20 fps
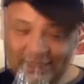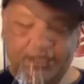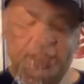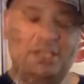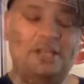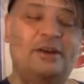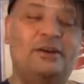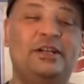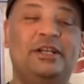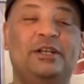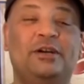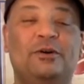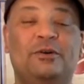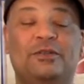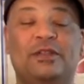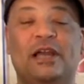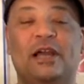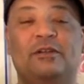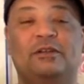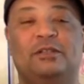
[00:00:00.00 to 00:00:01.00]
you already know
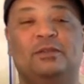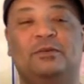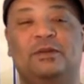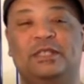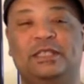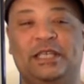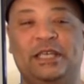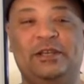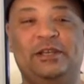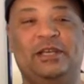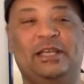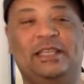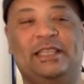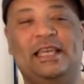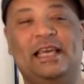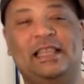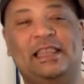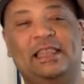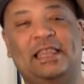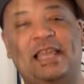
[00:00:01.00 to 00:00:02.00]
with Irish whiskey, you get
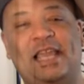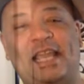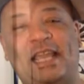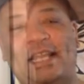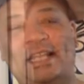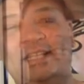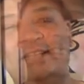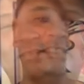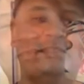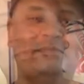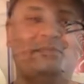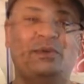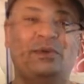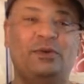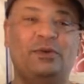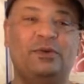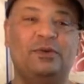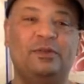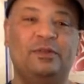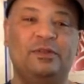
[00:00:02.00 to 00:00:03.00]
that light,
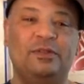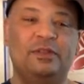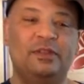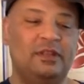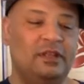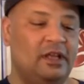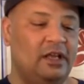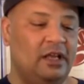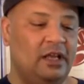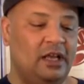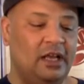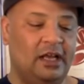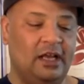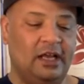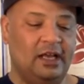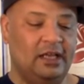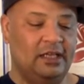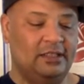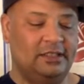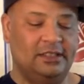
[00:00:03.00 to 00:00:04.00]
smooth,
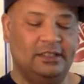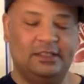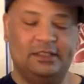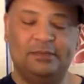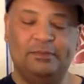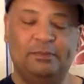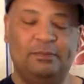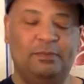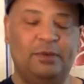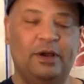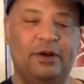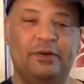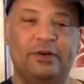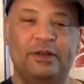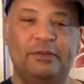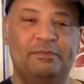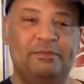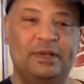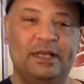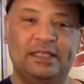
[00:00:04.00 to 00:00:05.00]
uh, just
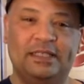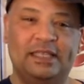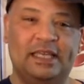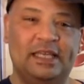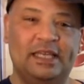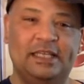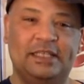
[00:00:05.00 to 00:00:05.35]
buttery, biscuity